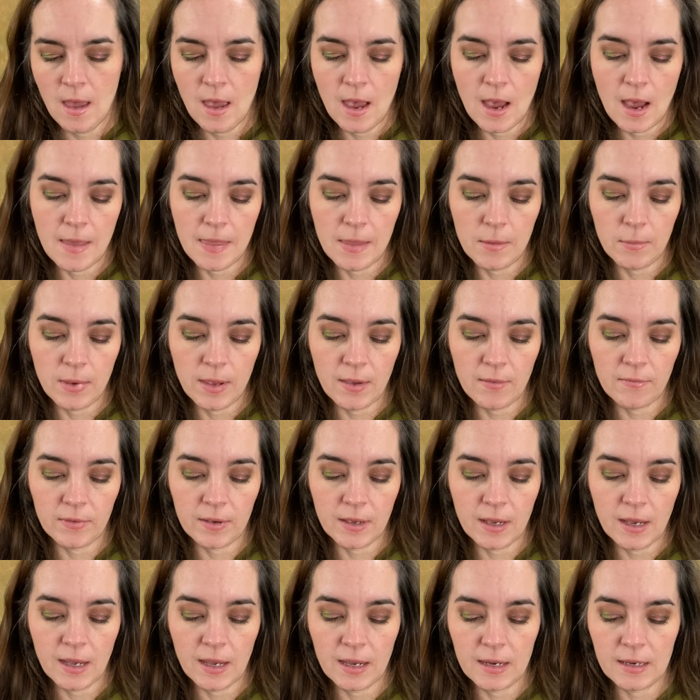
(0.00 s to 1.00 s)
And then we have
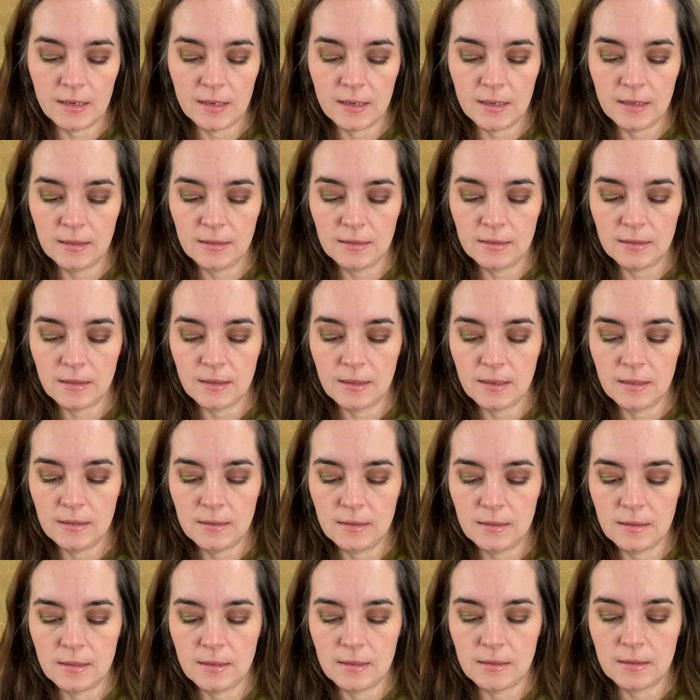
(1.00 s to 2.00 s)
Kindness.
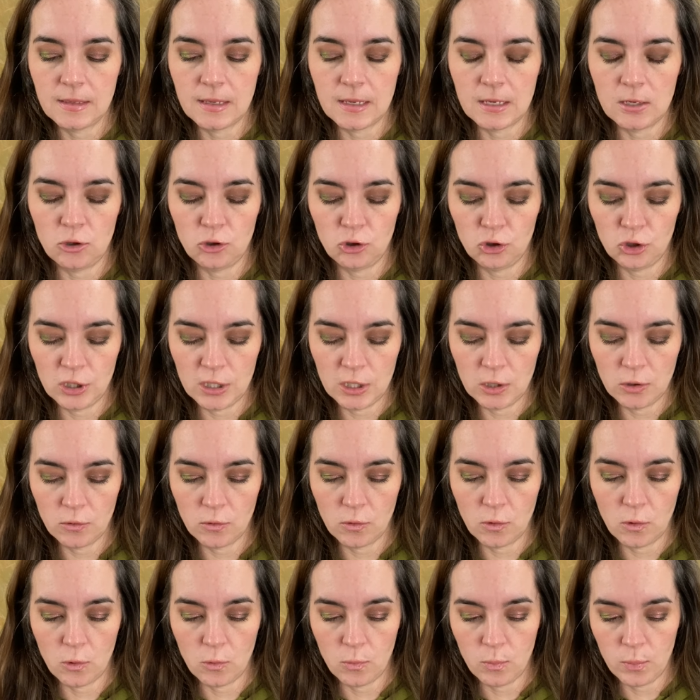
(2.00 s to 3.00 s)
This is a sheer
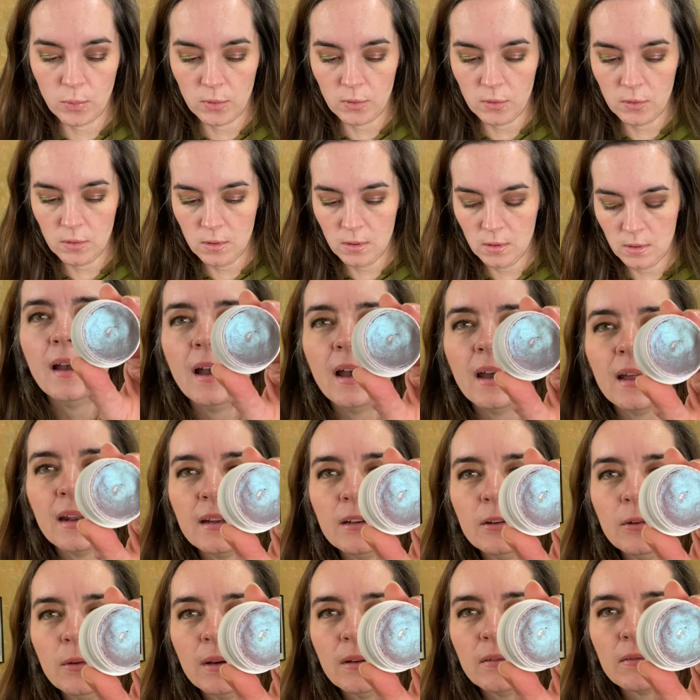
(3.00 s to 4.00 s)
opal. And I
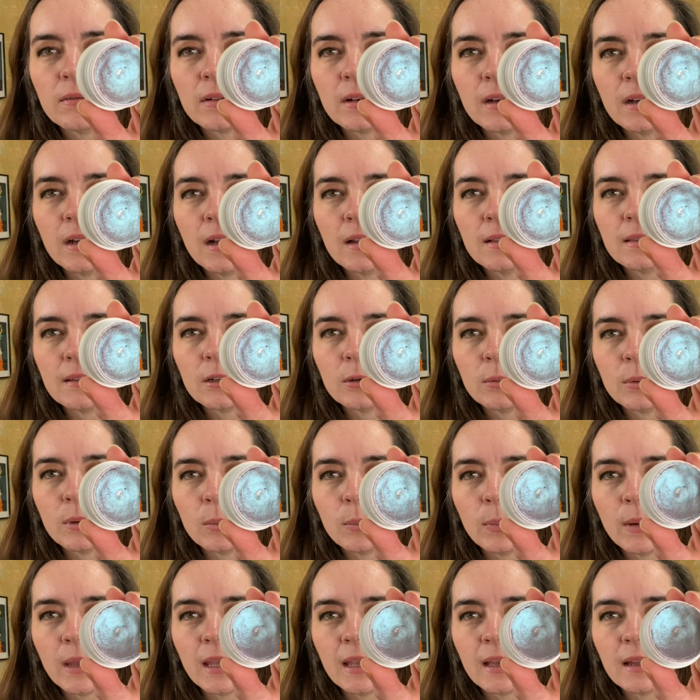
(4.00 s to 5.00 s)
do have a little bit of
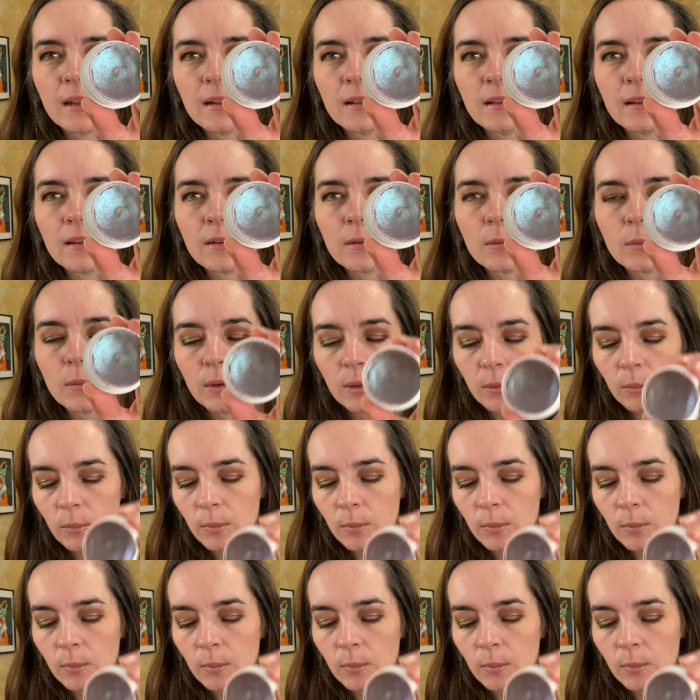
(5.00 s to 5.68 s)
pan in this one,